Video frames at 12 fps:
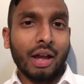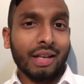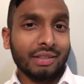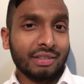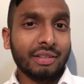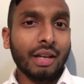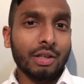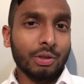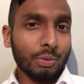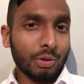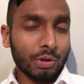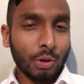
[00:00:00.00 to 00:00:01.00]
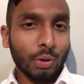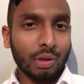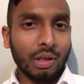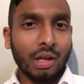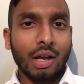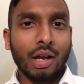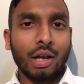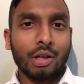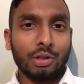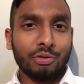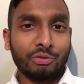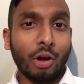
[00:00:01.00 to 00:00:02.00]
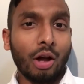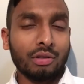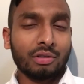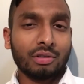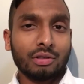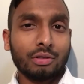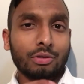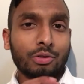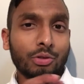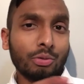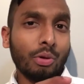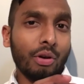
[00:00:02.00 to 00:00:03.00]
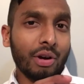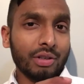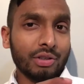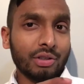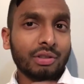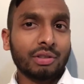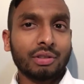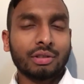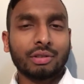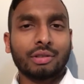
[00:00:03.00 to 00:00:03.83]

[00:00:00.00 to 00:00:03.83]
Instead, you were told you've got two oranges,